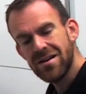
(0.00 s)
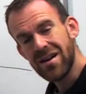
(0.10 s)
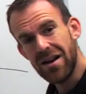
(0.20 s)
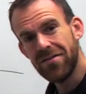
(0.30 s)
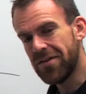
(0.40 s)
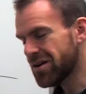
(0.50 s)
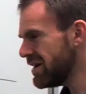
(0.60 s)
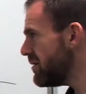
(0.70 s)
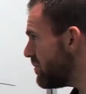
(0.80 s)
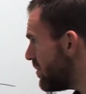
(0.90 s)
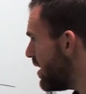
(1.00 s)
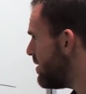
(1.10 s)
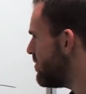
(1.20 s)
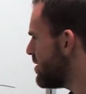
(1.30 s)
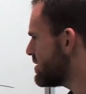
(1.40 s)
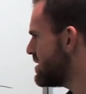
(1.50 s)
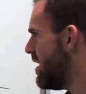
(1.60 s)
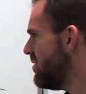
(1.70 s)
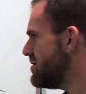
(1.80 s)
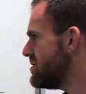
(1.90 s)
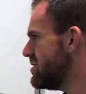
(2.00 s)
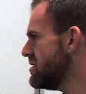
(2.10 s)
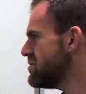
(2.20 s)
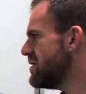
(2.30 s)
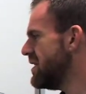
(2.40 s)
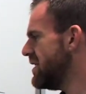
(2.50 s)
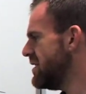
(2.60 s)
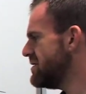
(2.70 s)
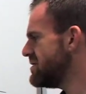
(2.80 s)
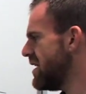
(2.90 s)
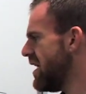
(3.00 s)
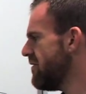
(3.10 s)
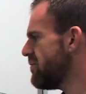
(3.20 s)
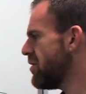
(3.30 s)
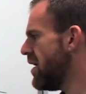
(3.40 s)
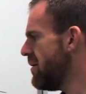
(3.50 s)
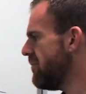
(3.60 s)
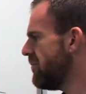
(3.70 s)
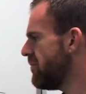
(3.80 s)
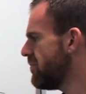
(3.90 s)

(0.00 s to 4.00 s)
Kind of funky, but works out. So this one is f prime